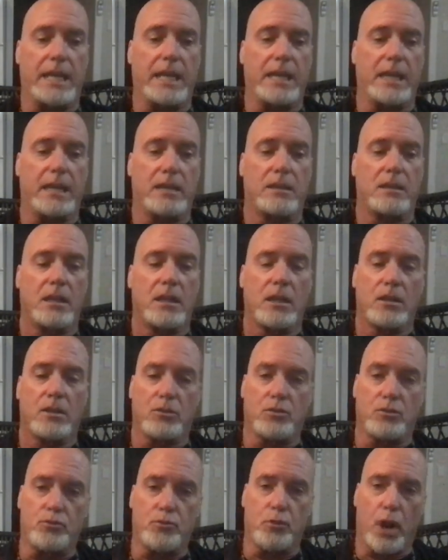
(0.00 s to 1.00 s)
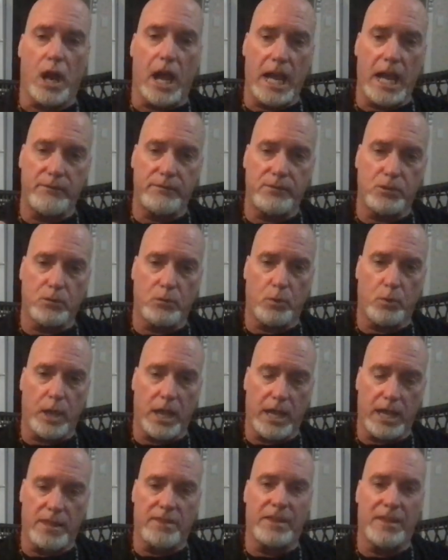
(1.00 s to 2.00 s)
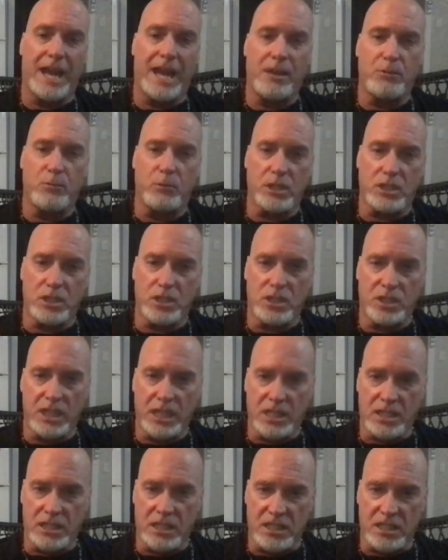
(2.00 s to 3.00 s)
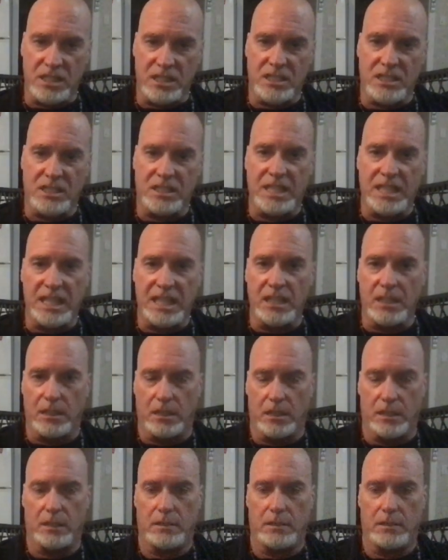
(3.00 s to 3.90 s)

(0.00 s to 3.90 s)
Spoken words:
It drives away that which seeks to steal